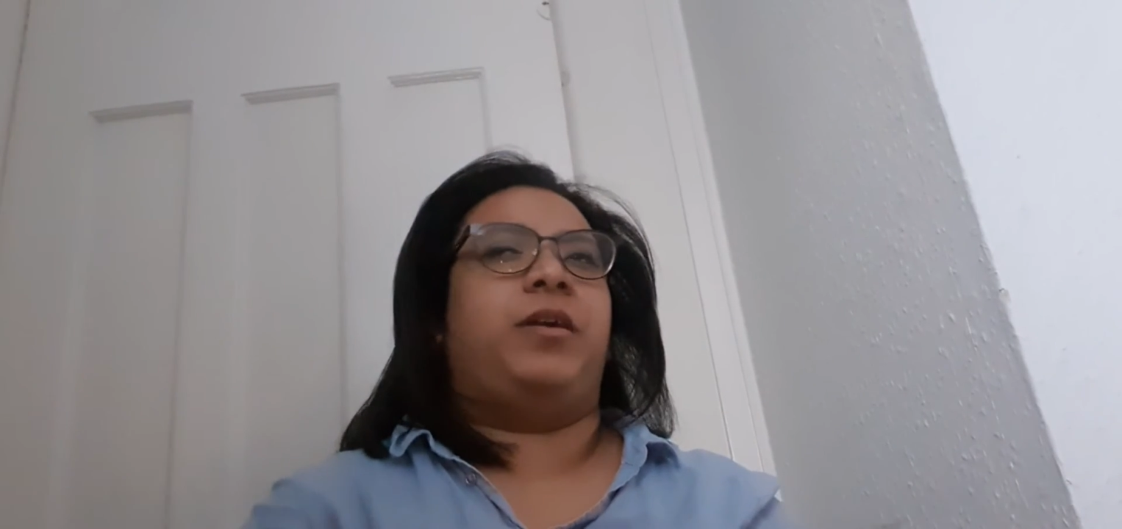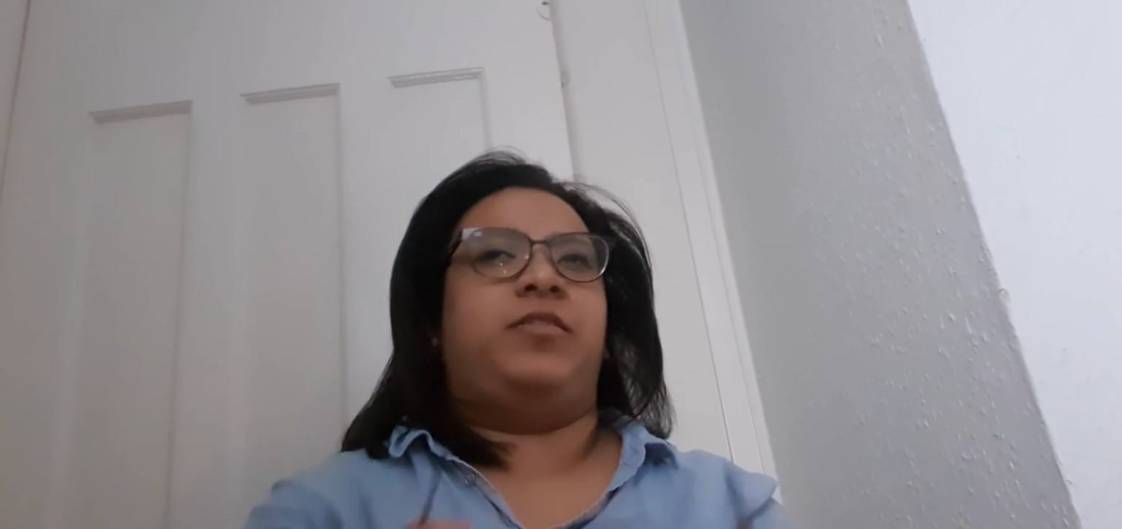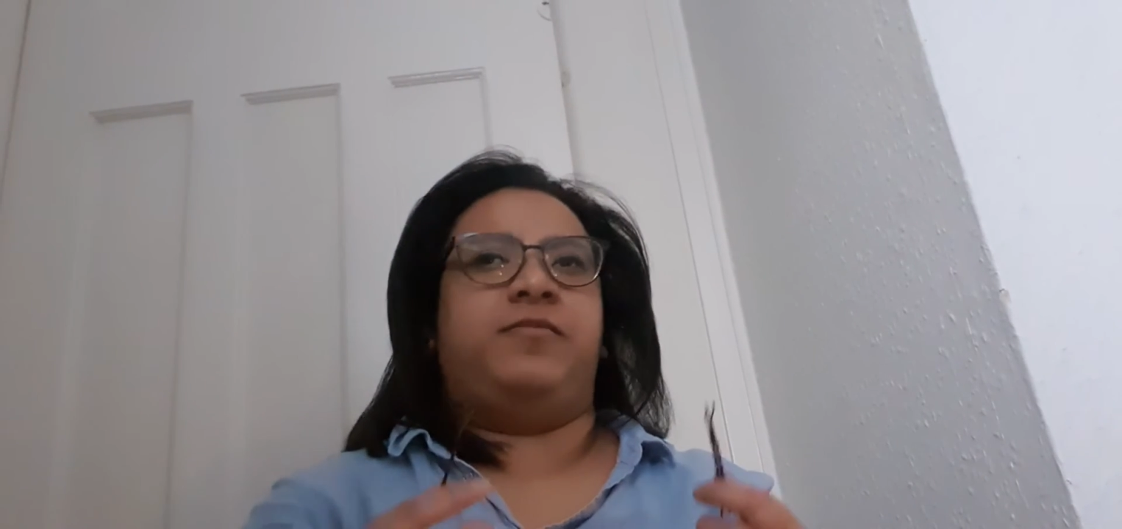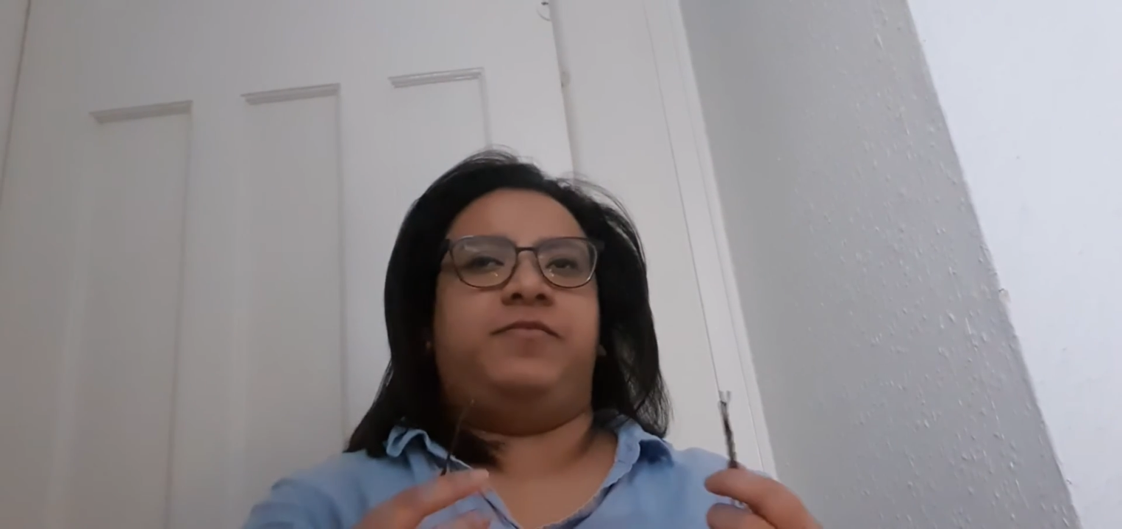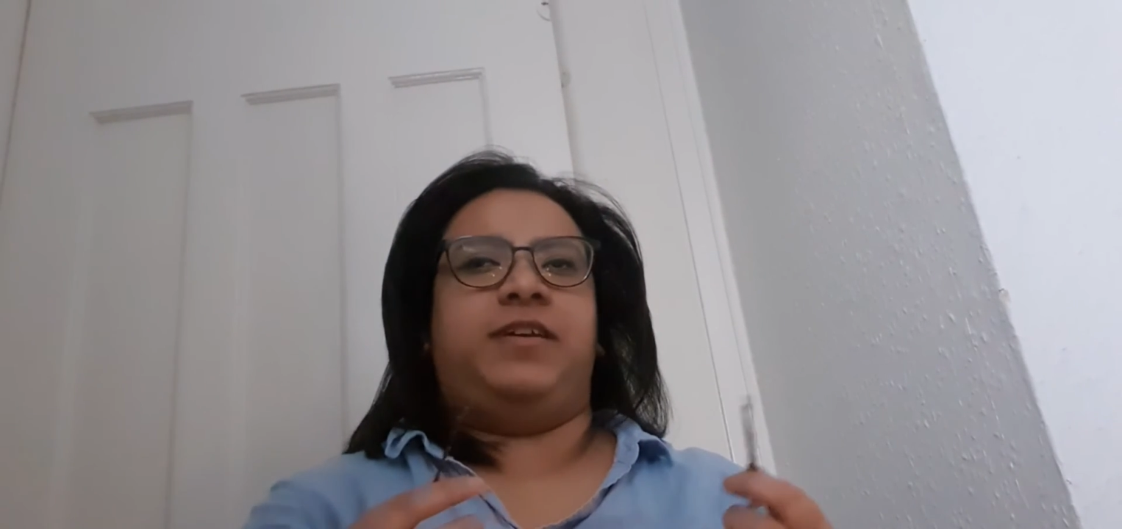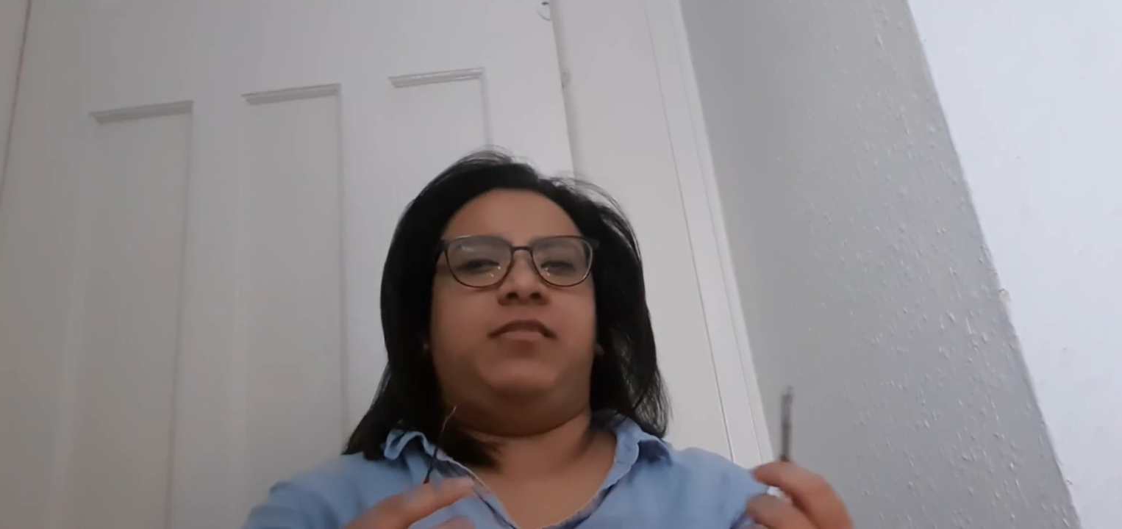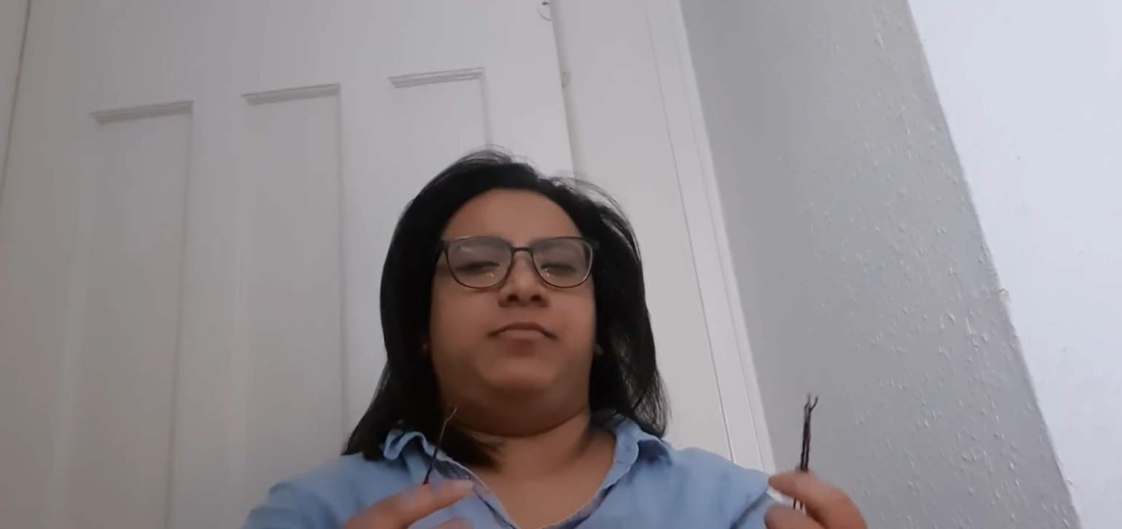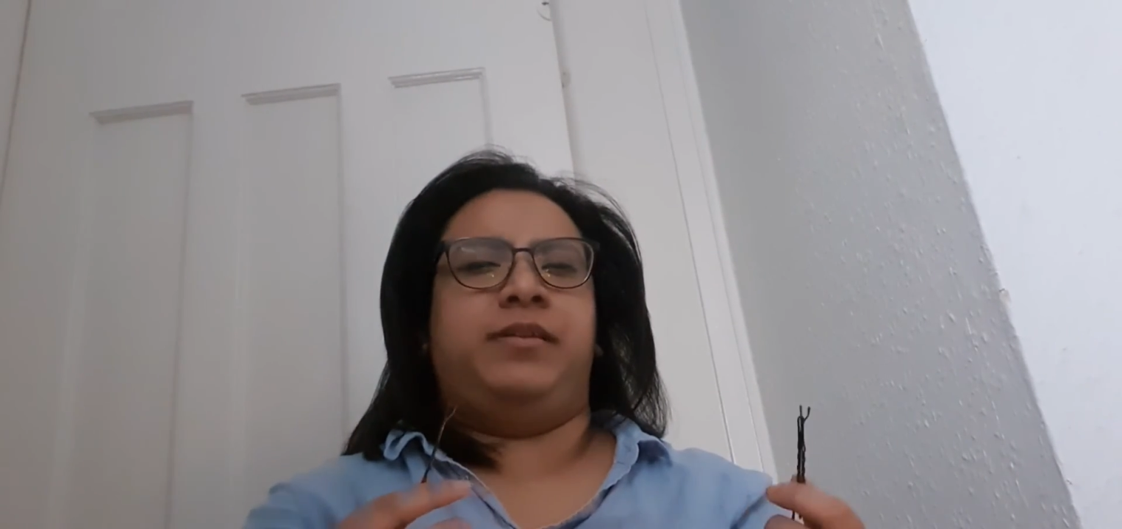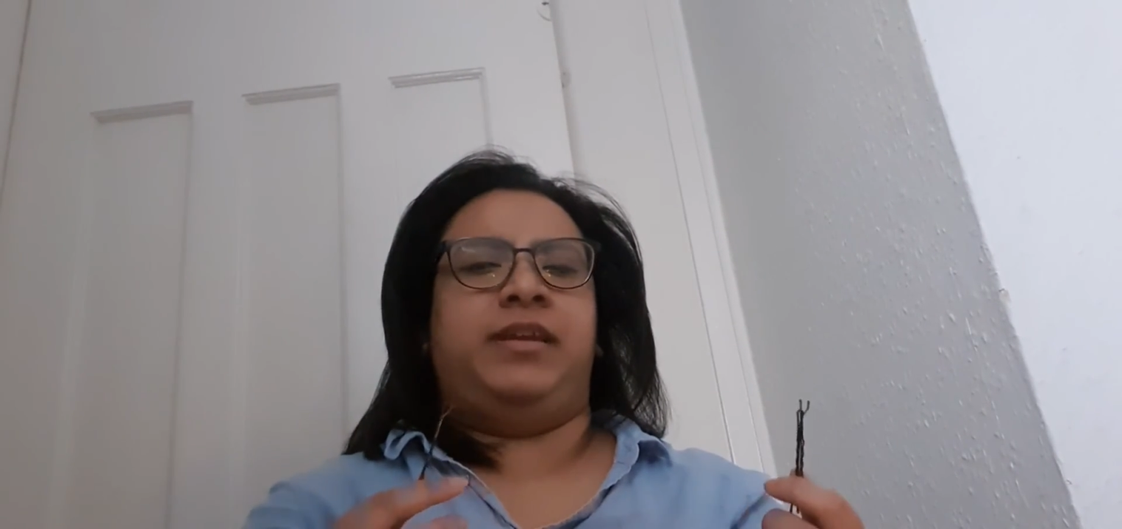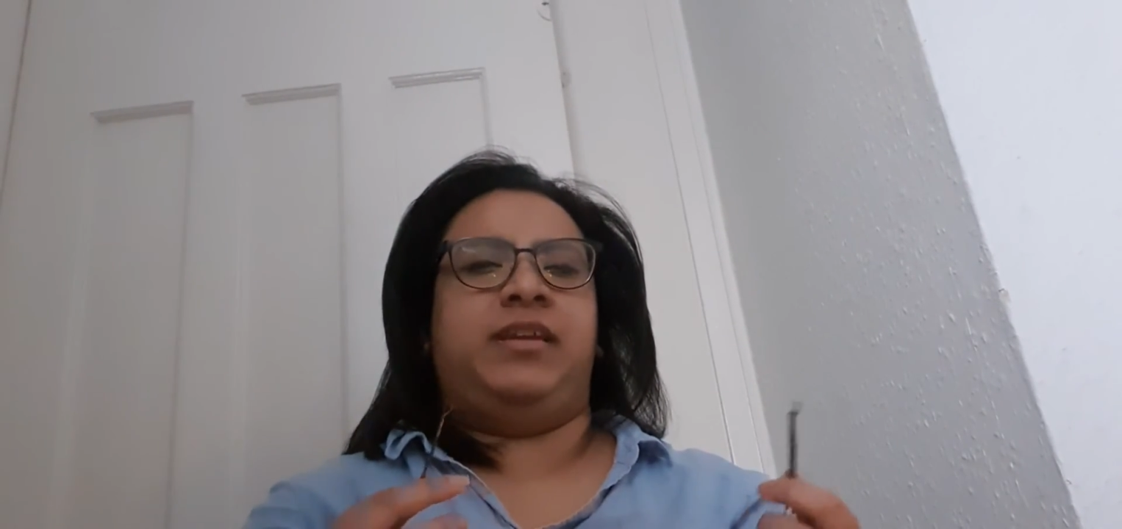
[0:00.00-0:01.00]
I don't think I'll
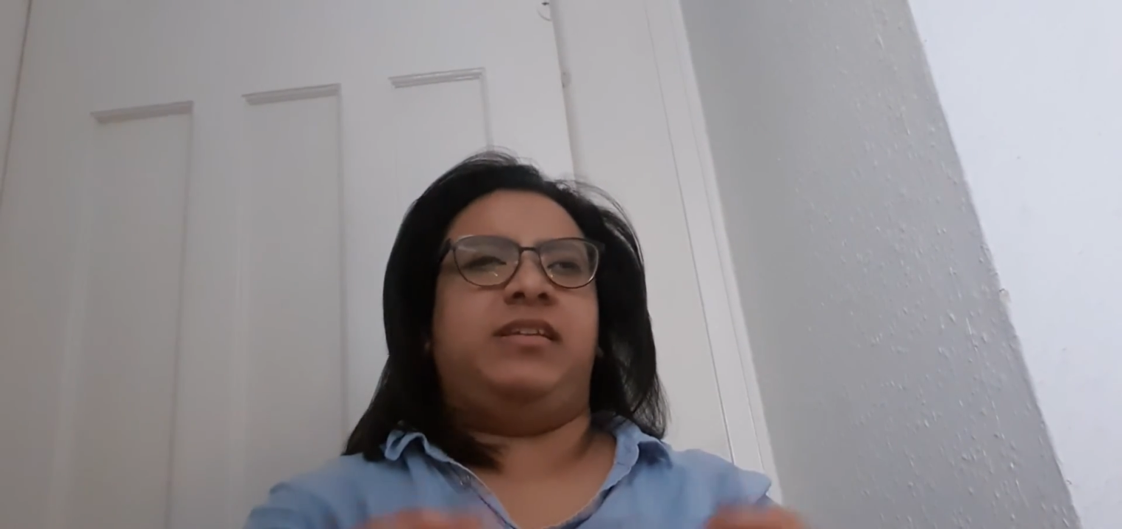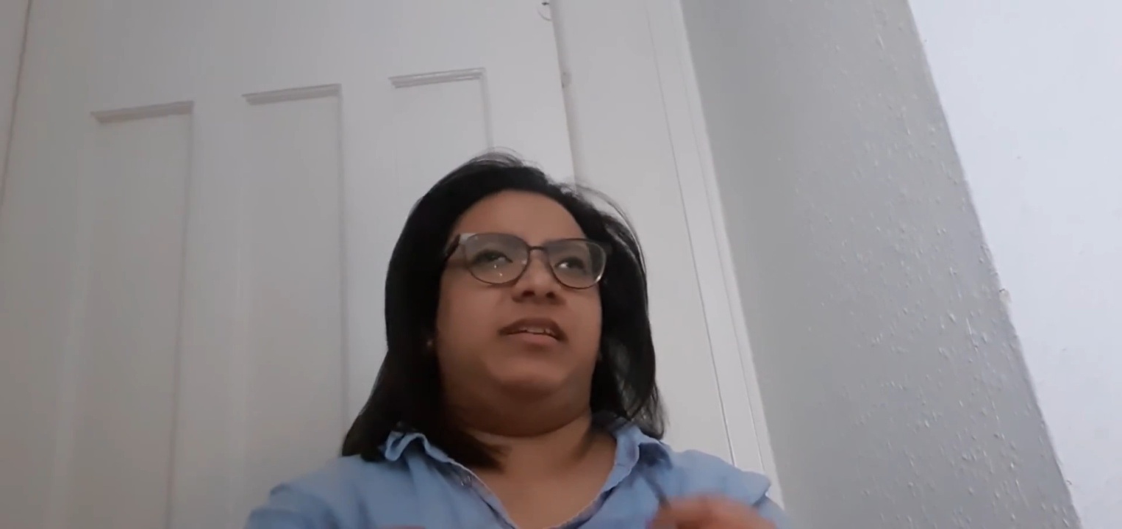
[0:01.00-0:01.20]
be